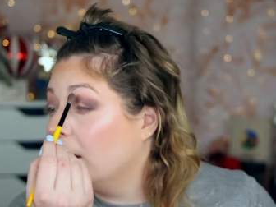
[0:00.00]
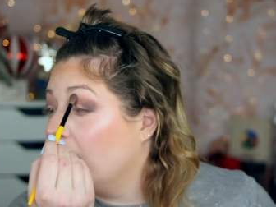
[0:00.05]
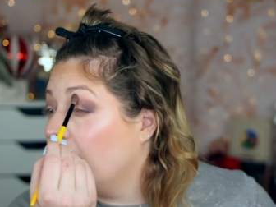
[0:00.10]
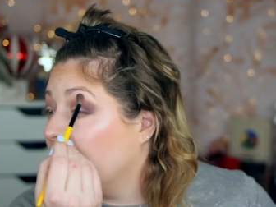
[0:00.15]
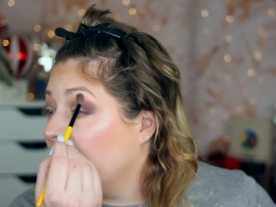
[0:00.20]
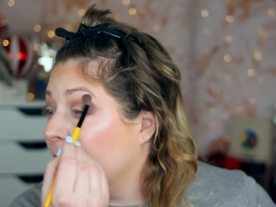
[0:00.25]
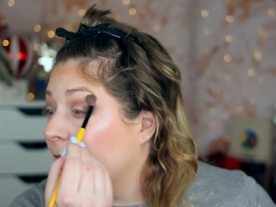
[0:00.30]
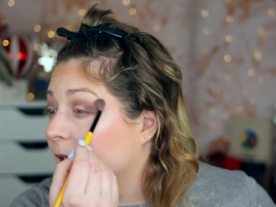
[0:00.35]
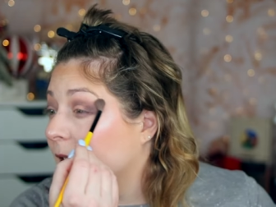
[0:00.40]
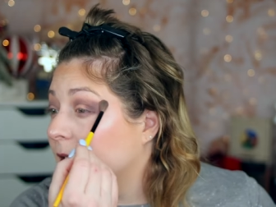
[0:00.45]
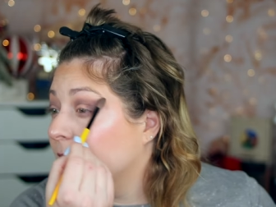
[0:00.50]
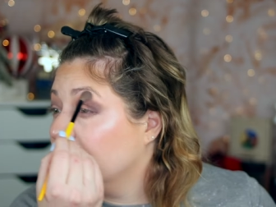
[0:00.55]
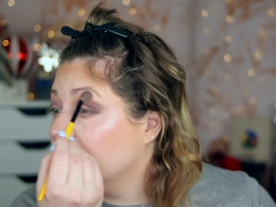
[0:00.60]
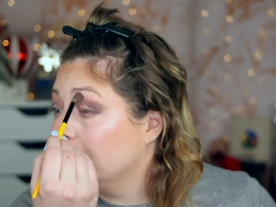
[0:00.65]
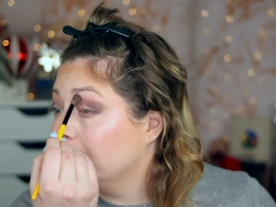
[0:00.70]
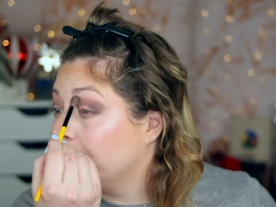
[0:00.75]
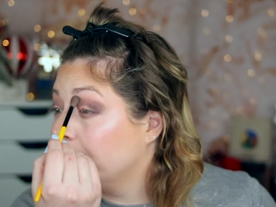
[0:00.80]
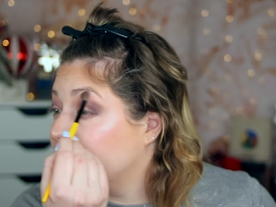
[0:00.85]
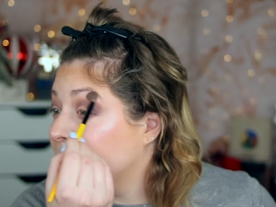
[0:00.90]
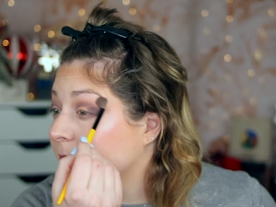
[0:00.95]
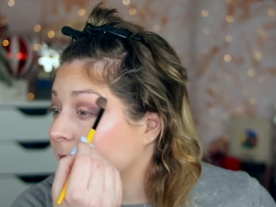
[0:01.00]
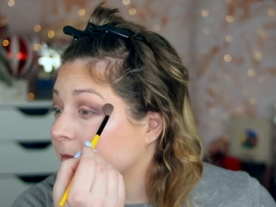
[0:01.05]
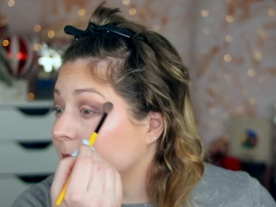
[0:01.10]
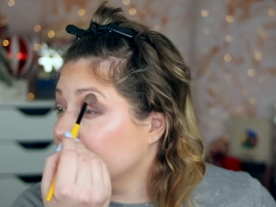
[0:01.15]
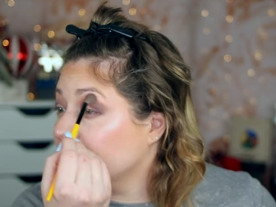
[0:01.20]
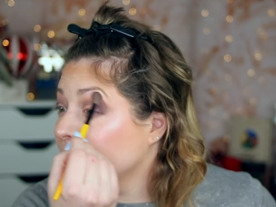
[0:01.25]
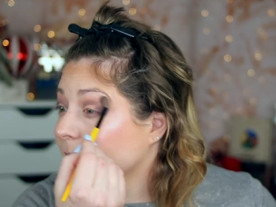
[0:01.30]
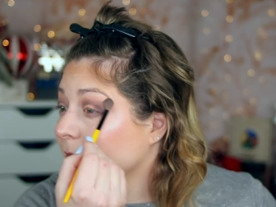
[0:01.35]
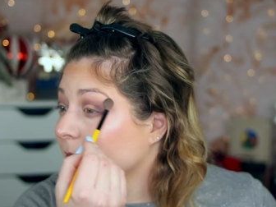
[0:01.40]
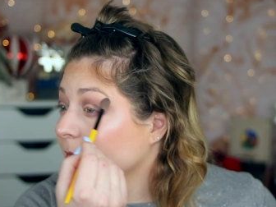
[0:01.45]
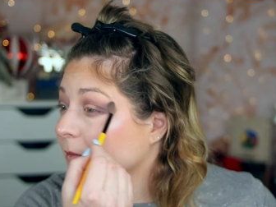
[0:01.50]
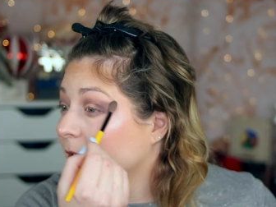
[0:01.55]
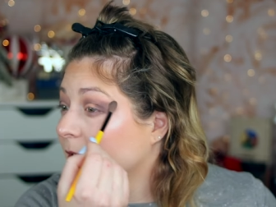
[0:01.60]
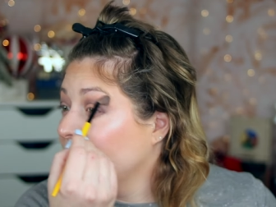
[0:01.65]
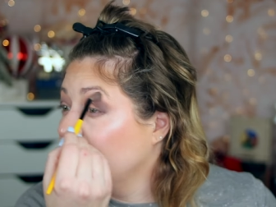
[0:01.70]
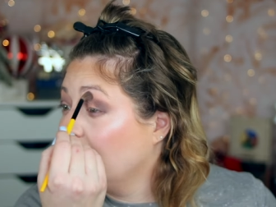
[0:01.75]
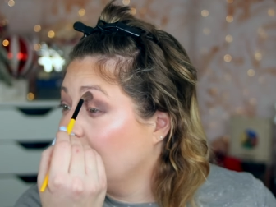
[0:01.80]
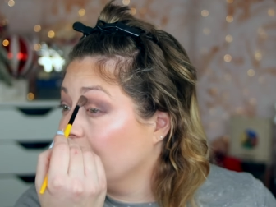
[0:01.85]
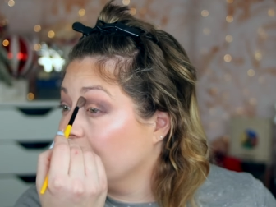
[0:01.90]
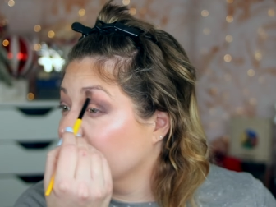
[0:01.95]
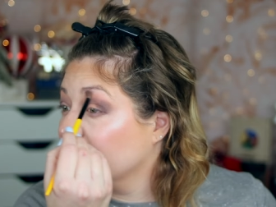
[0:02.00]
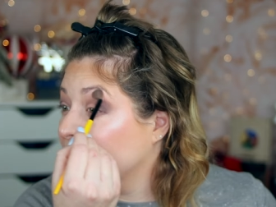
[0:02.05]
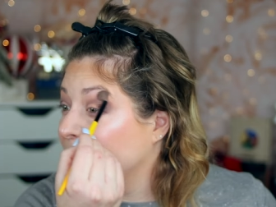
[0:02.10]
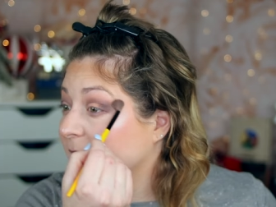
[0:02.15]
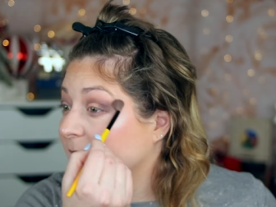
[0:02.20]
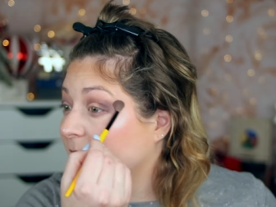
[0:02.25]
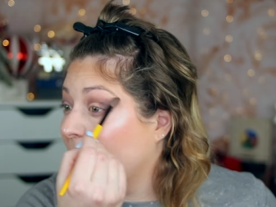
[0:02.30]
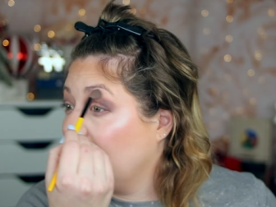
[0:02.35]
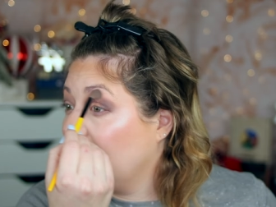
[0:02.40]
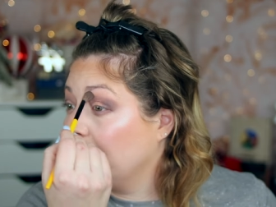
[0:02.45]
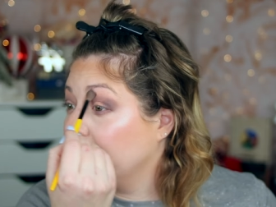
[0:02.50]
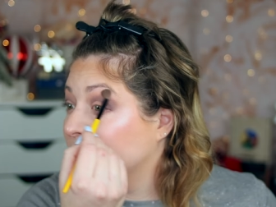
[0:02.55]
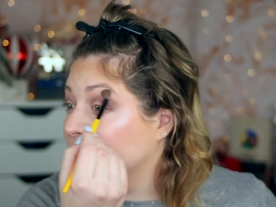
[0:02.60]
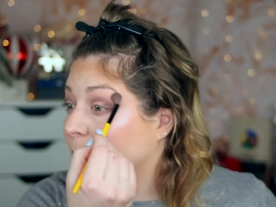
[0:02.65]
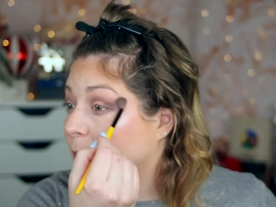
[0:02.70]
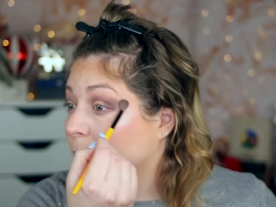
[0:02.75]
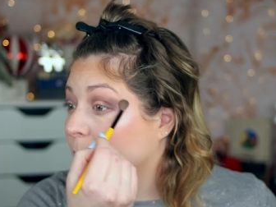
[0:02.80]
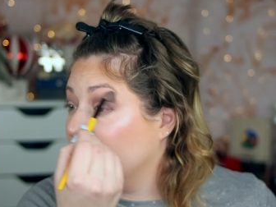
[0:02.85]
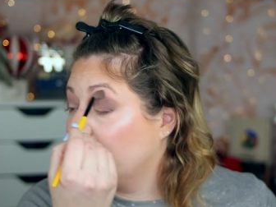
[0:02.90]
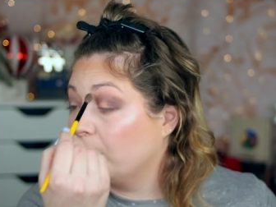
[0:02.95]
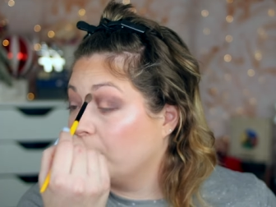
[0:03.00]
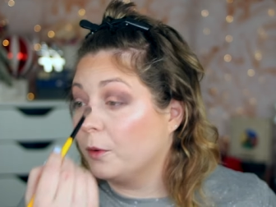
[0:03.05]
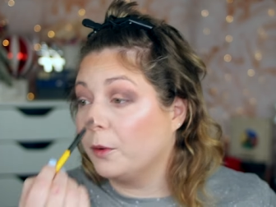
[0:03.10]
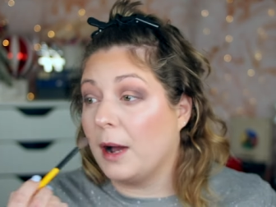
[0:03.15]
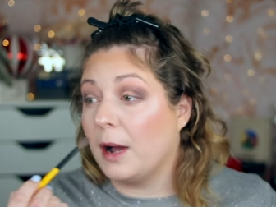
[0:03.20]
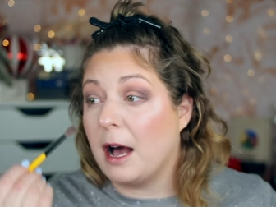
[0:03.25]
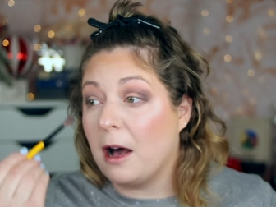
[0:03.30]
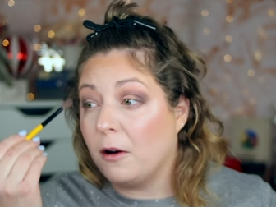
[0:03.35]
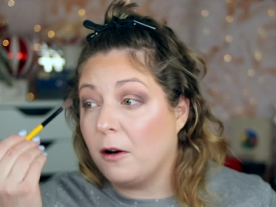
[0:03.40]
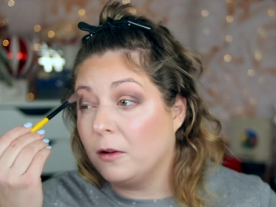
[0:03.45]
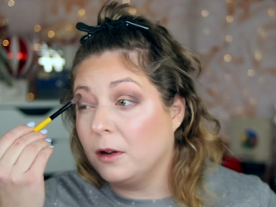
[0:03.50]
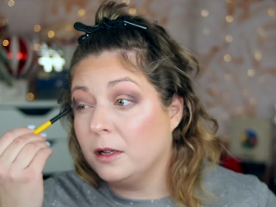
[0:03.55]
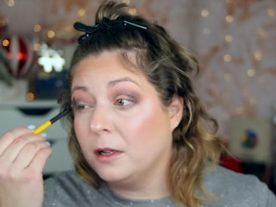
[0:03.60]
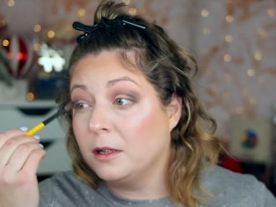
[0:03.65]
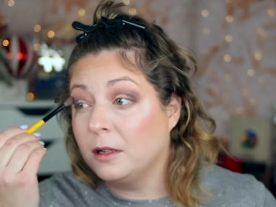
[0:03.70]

And, you know, there's been times throughout